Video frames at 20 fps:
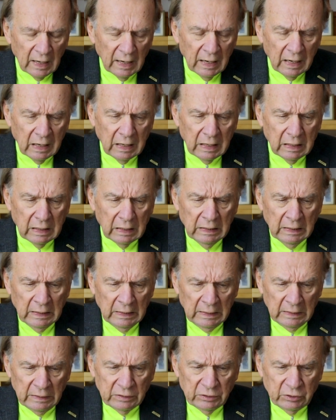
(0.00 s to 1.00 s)
uh,
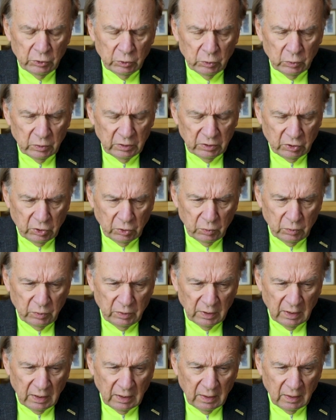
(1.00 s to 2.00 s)
to to
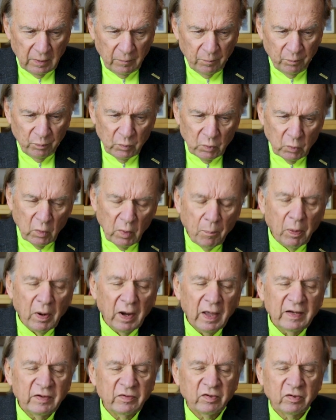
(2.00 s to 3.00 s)
uh,
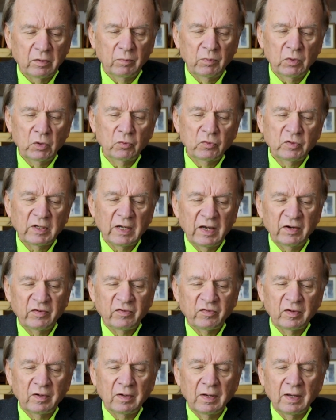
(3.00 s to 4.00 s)
replace the
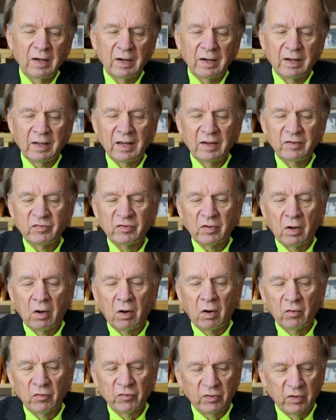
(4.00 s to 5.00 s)
mutation against
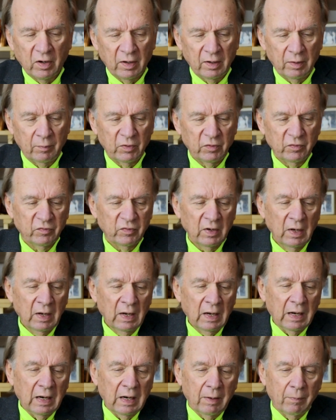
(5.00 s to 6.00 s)
Alzheimer's
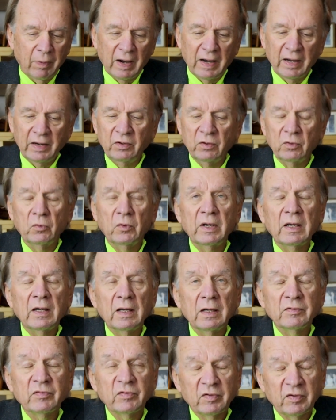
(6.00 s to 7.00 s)
uh, by
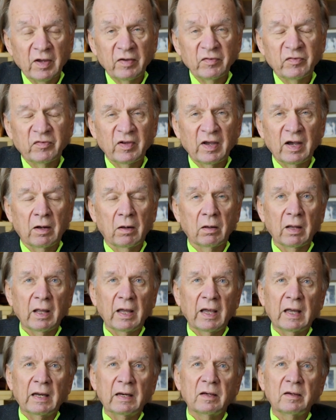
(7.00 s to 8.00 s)
doing cell
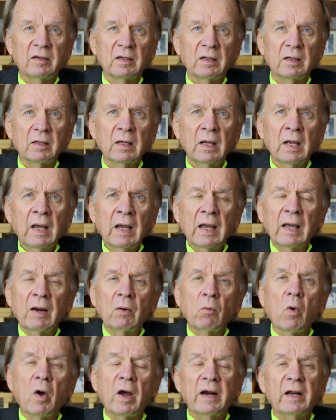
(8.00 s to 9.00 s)
editing.
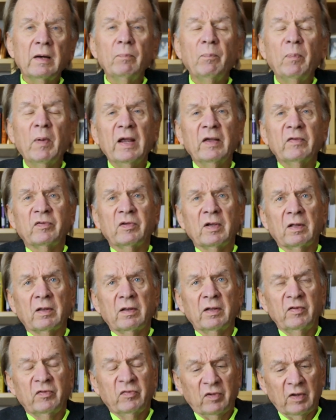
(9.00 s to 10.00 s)
And what it
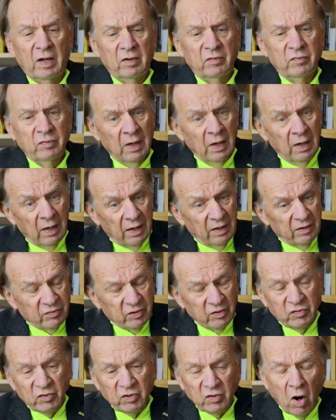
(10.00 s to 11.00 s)
basically says is
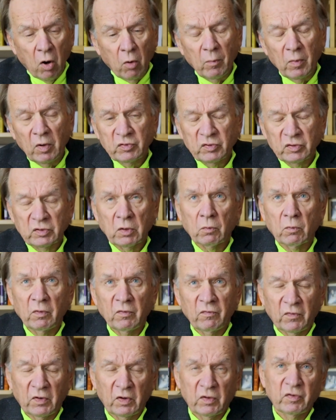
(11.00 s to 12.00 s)
it's almost a
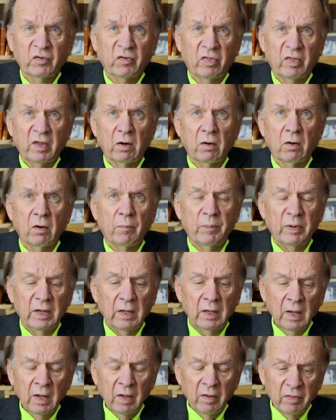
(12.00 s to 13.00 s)
reverse
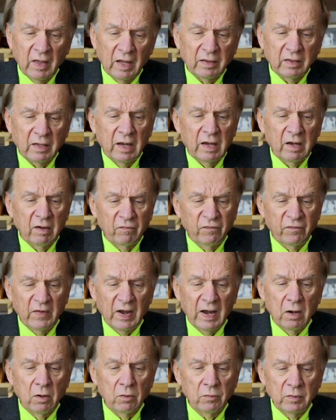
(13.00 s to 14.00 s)
therapy that they have
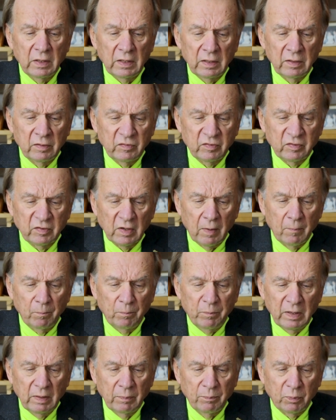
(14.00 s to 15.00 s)
found in
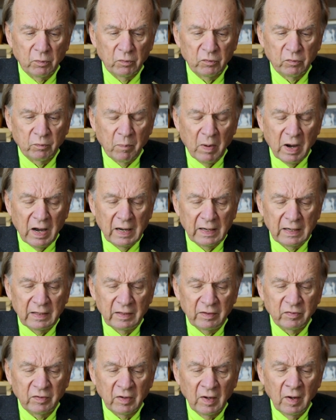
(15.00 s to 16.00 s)
some people's
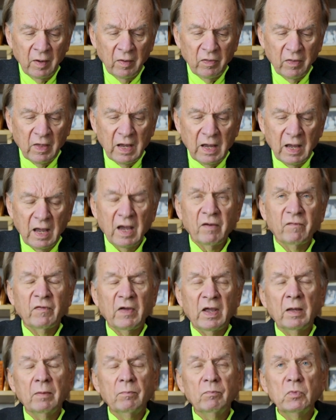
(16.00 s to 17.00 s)
bodies, they have
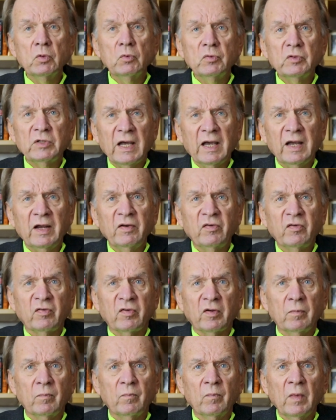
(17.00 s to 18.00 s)
a
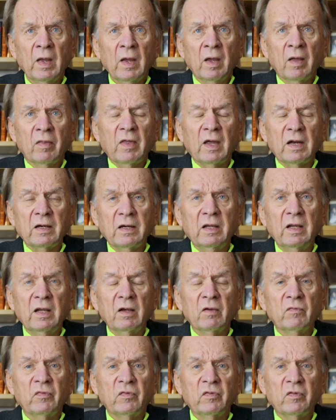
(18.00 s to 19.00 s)
mutation that
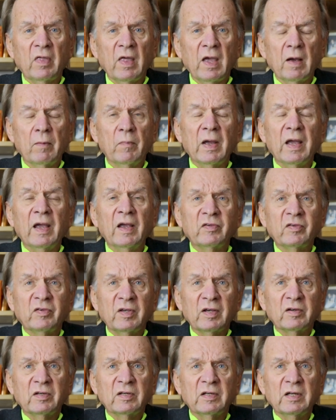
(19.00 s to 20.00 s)
gives them a
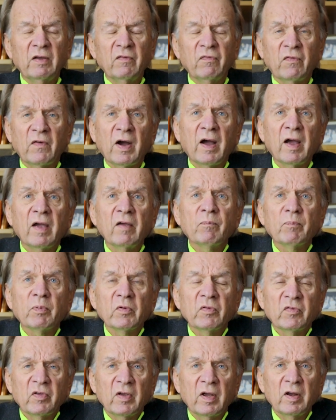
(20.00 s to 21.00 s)

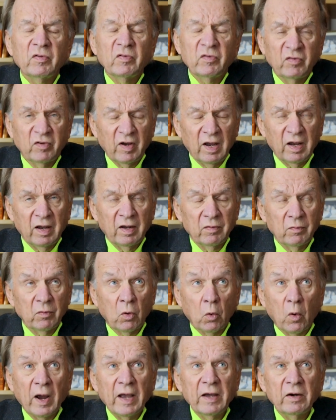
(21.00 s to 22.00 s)
65% chance,
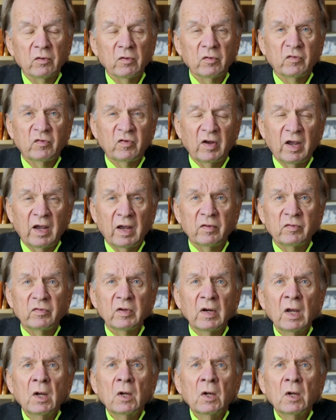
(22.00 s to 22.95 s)
greater chance